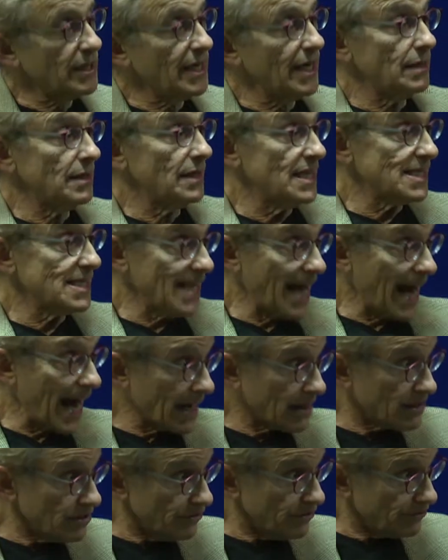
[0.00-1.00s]
get less
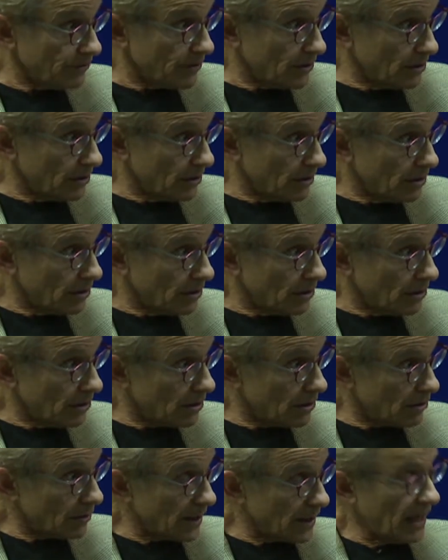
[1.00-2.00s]
active,
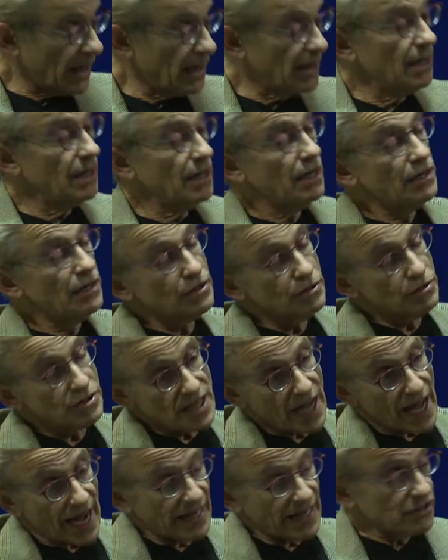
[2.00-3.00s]
okay? Their
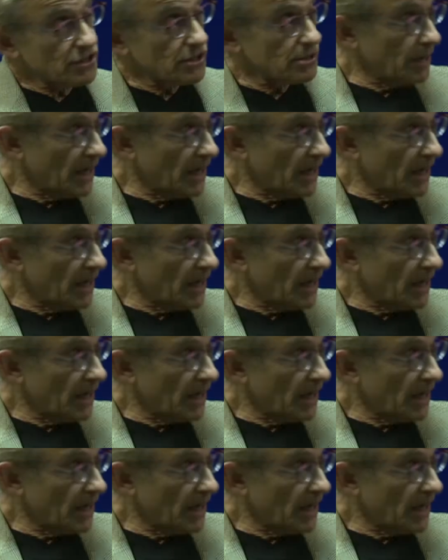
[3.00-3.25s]
diets